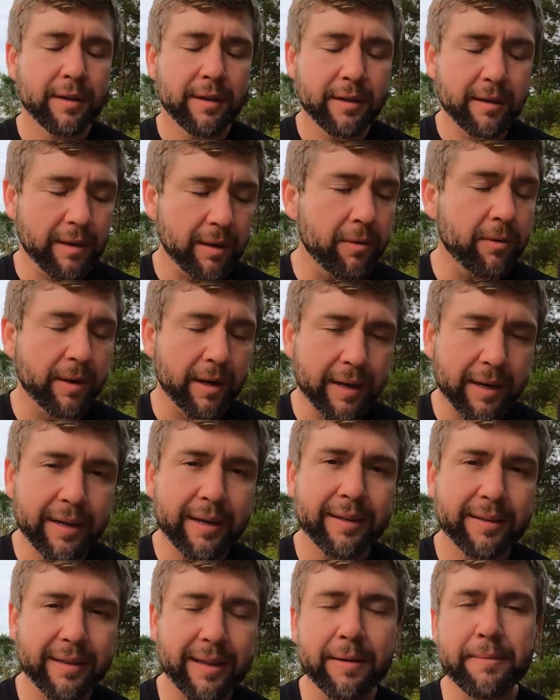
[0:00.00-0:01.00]
Yeah,
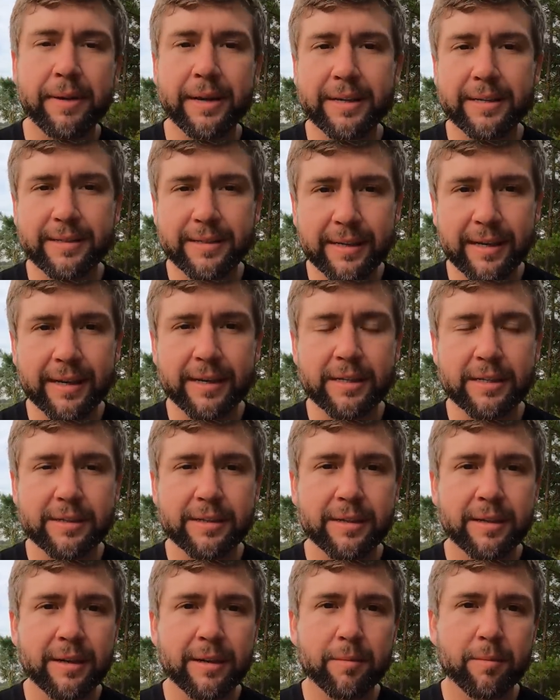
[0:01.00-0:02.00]
okay, that makes
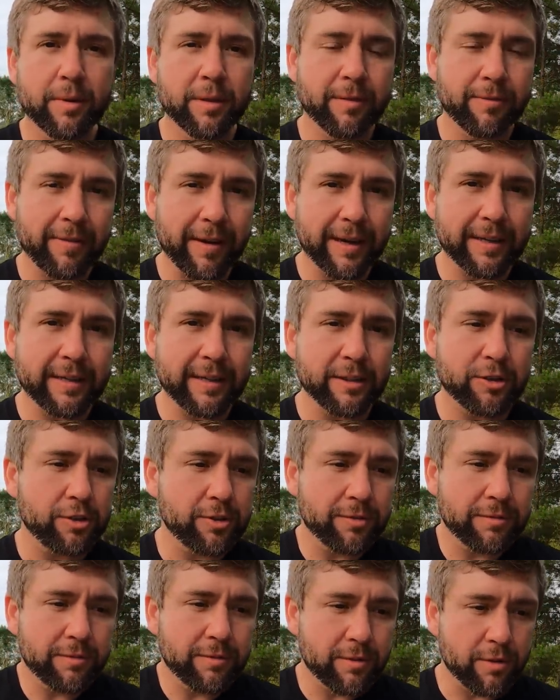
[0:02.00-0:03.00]
sense, but the fact is